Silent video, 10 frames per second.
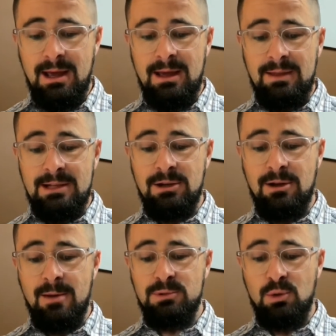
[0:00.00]
And they took
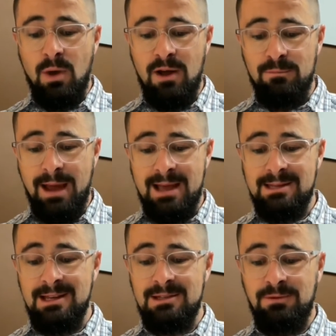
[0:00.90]
up 12
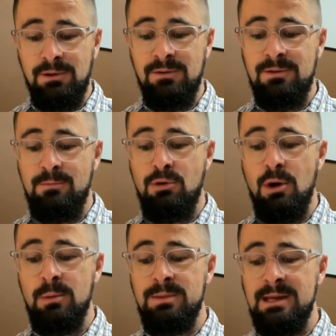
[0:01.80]
baskets full of the
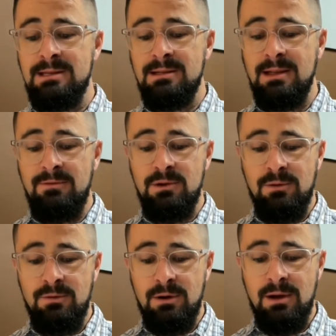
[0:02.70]
broken pieces left
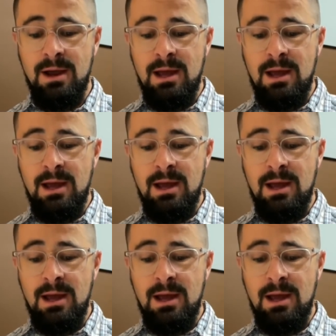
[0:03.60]
over.